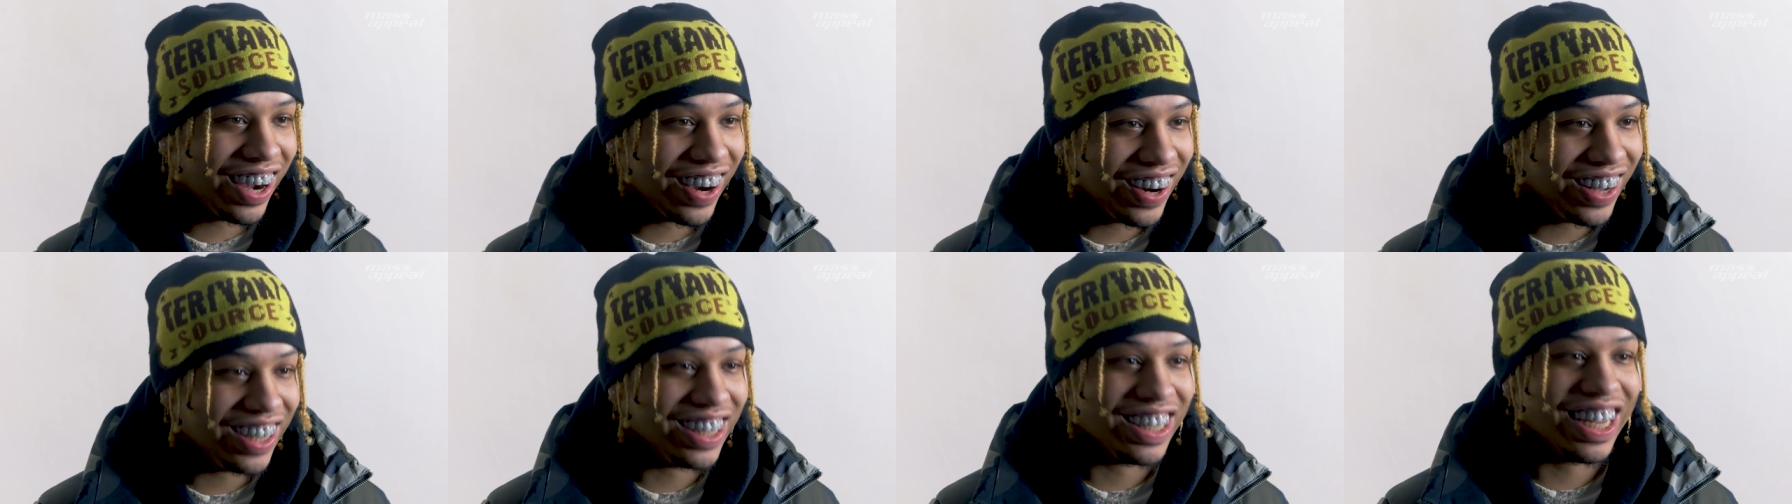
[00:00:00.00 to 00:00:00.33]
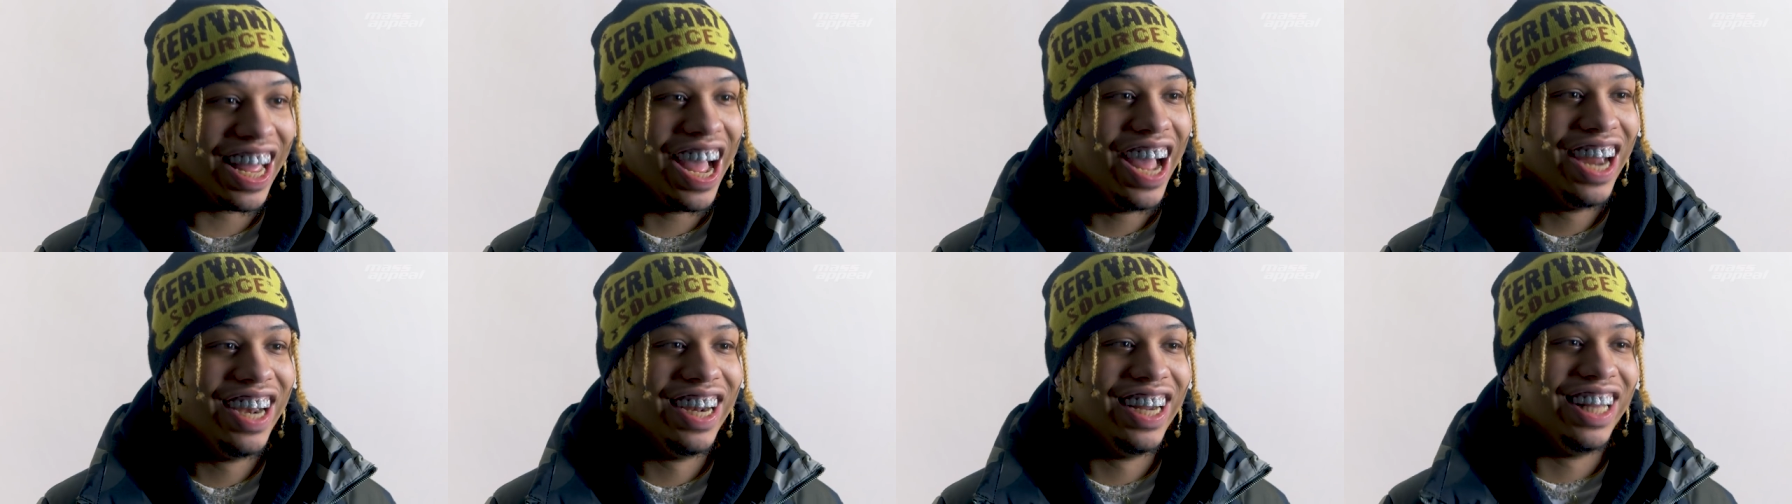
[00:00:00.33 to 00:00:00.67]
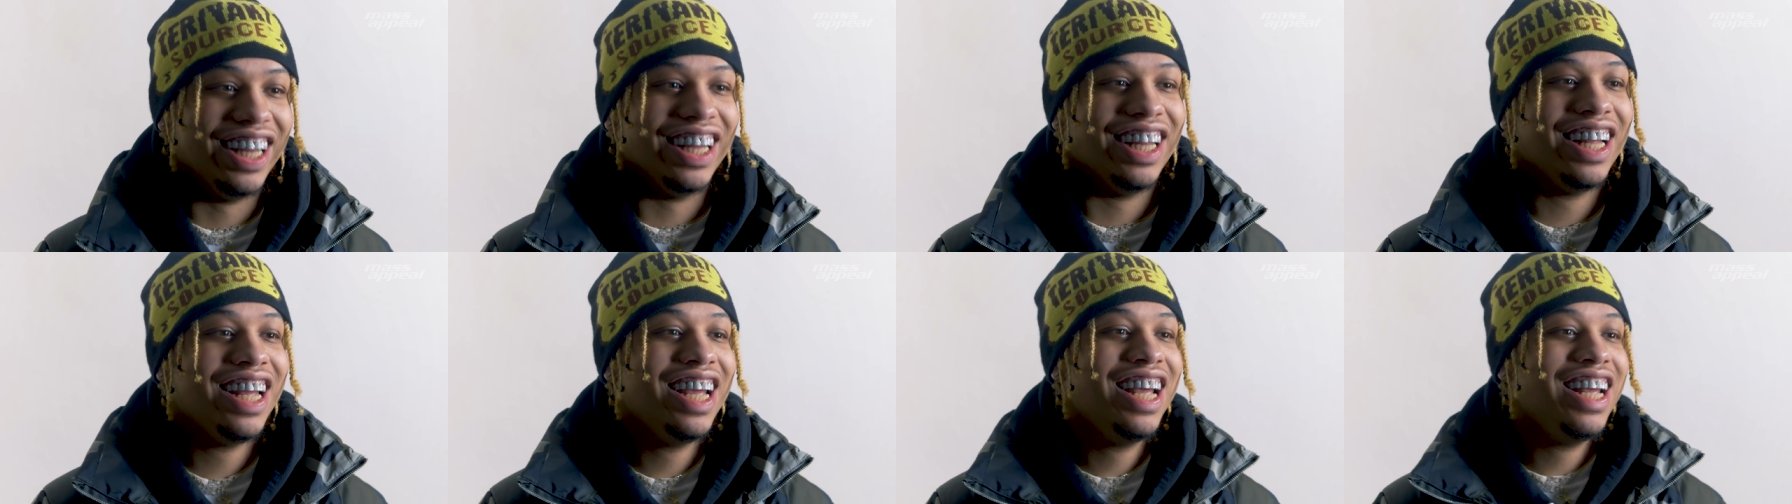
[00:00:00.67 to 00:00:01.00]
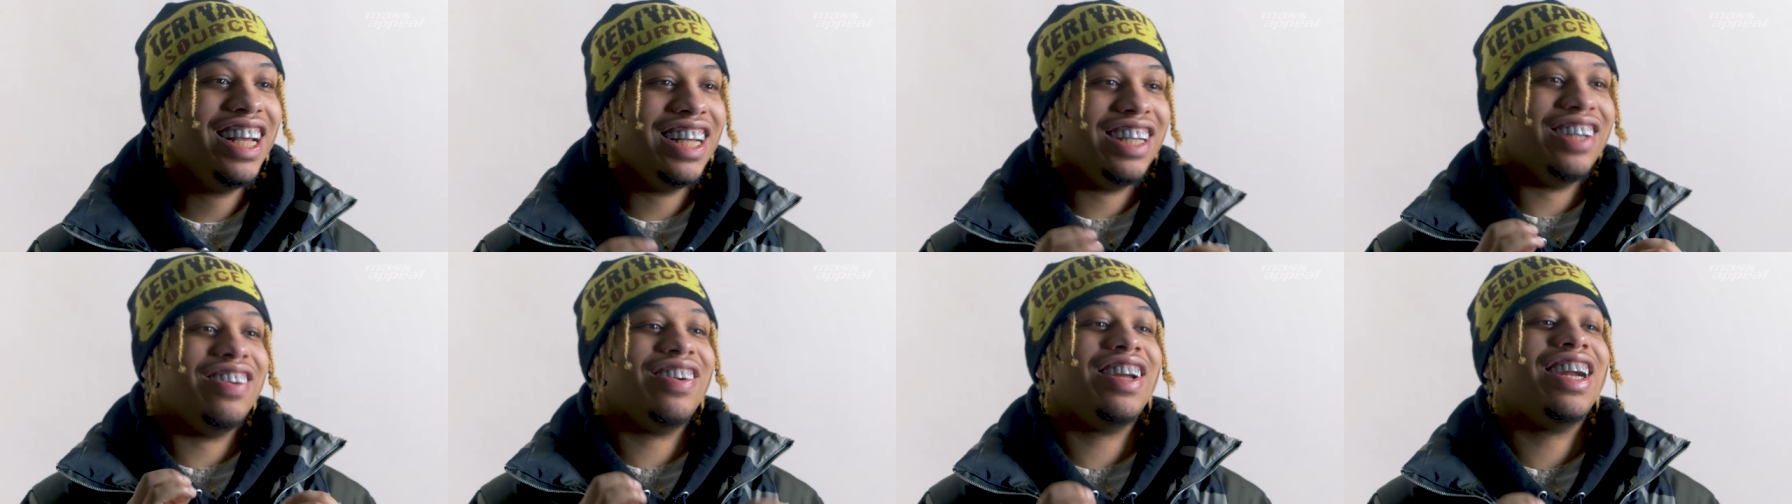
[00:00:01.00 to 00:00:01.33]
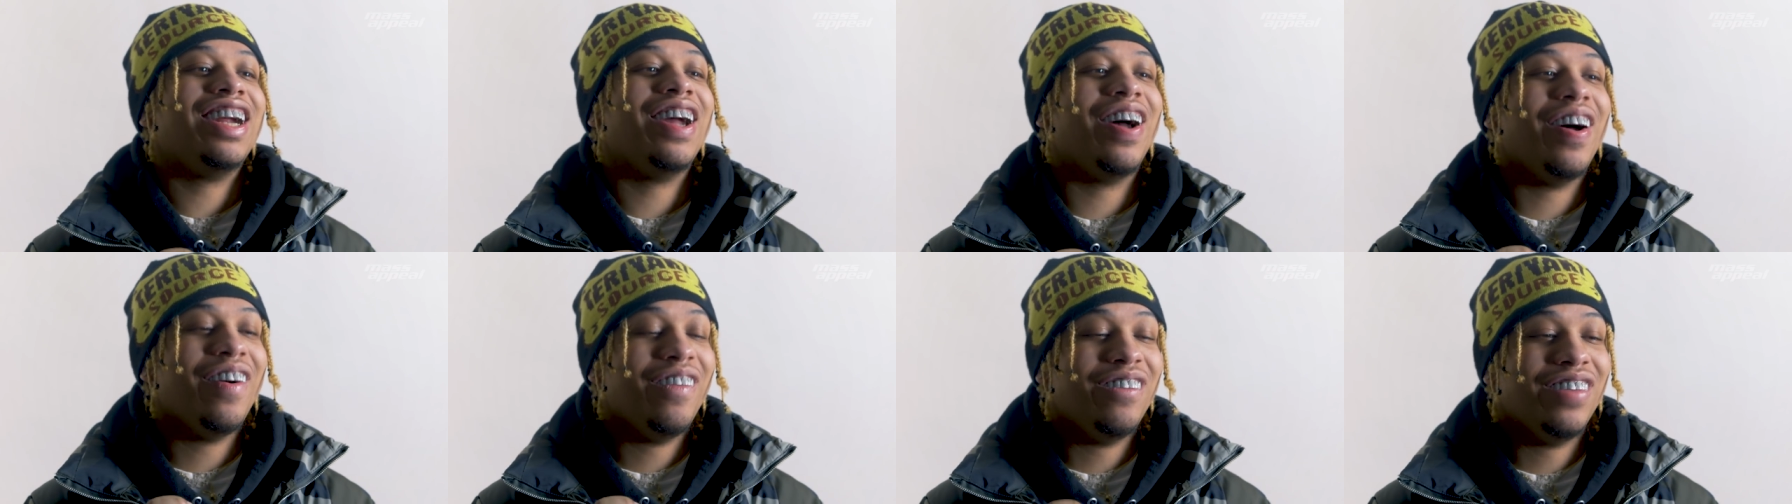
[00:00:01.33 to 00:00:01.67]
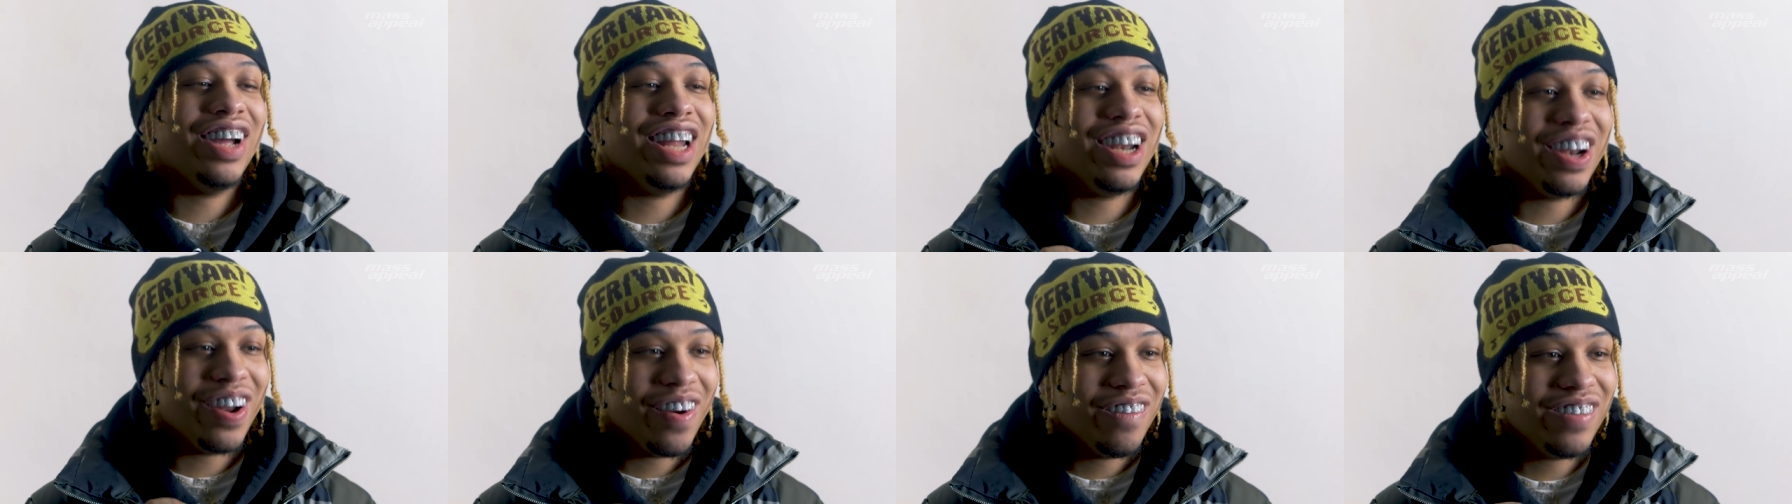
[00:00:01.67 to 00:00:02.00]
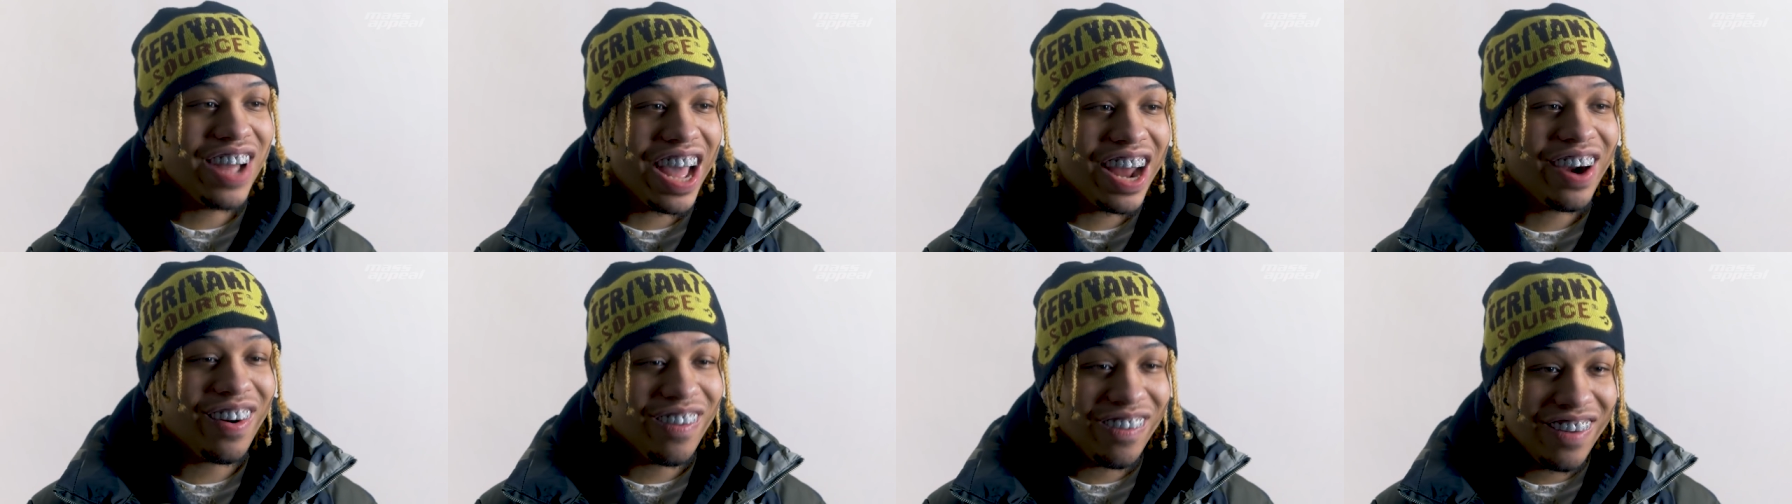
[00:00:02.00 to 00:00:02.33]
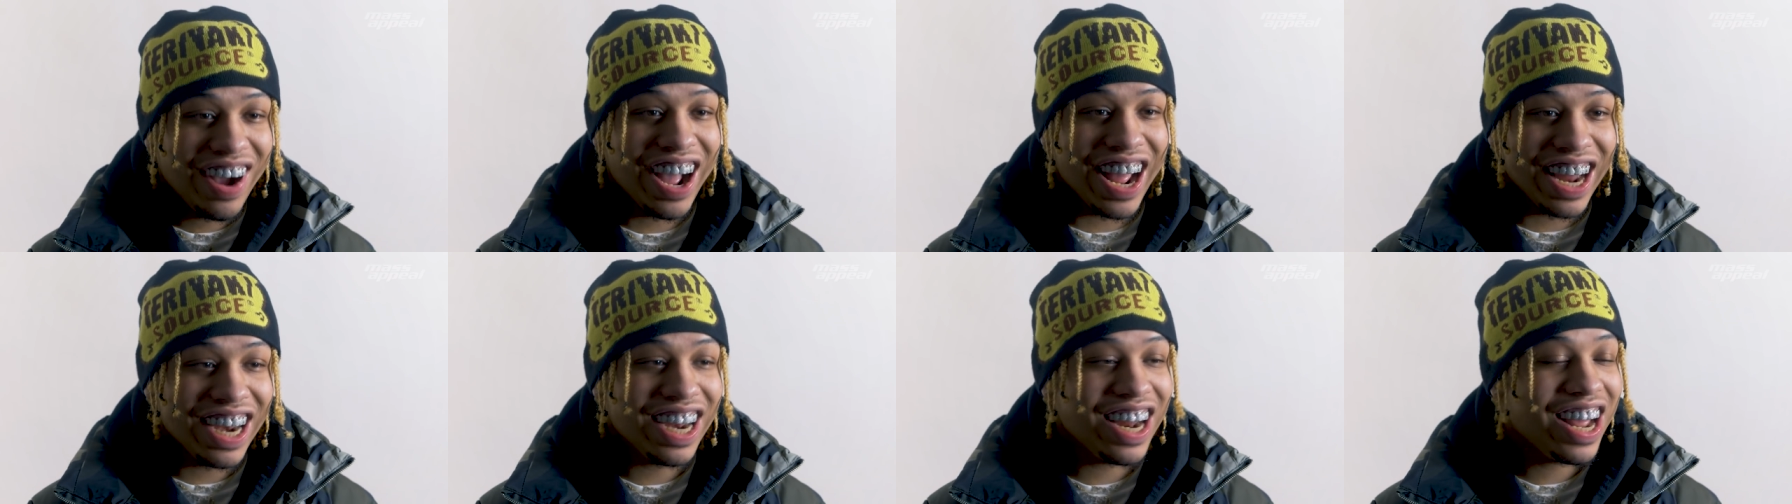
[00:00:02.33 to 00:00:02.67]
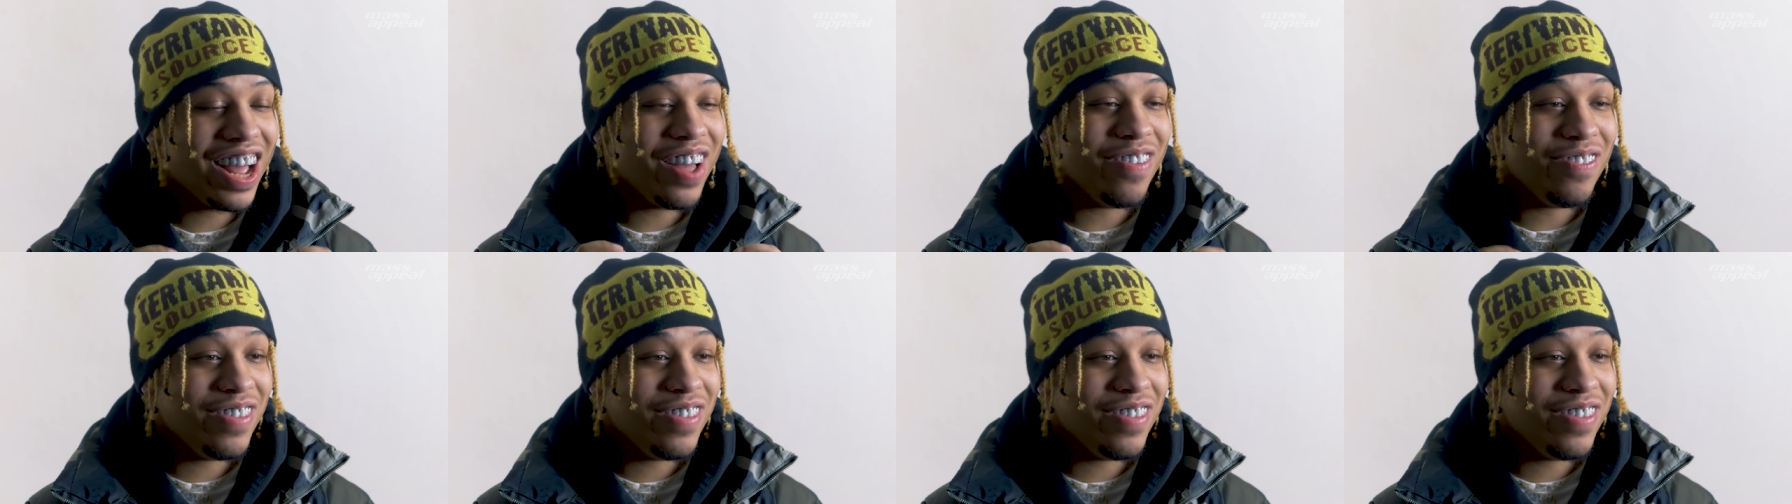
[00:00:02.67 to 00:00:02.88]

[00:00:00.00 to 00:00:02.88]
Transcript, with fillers: girls on this video, but no matter what,